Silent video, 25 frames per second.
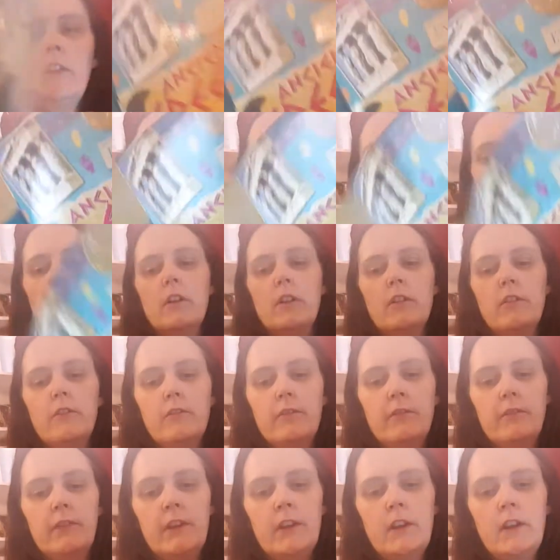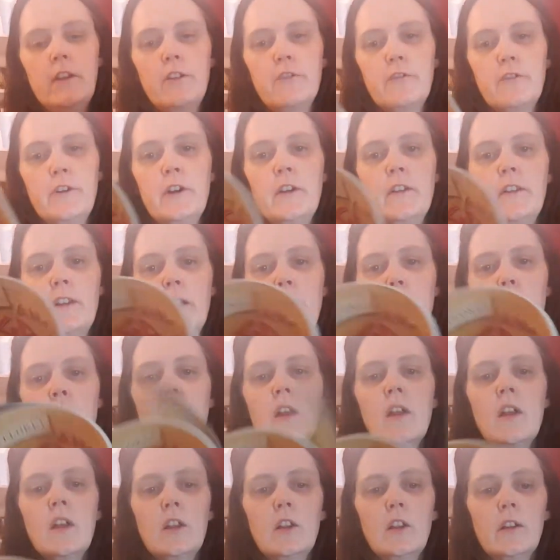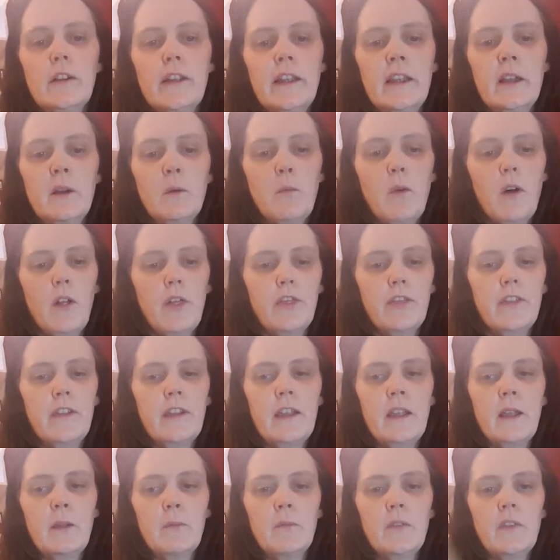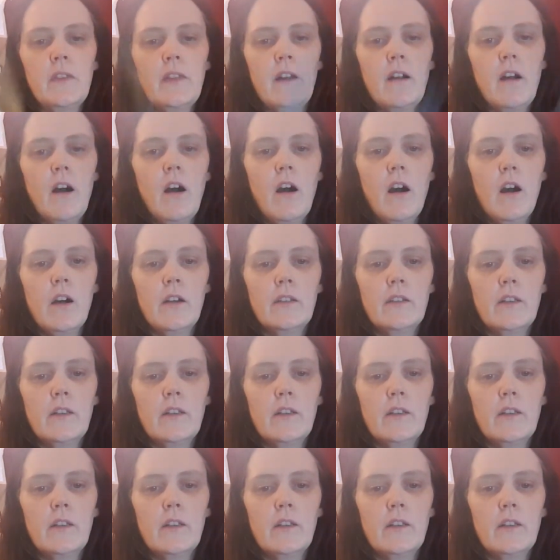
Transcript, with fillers: a quick look, you know, through them, looking at what themes they are.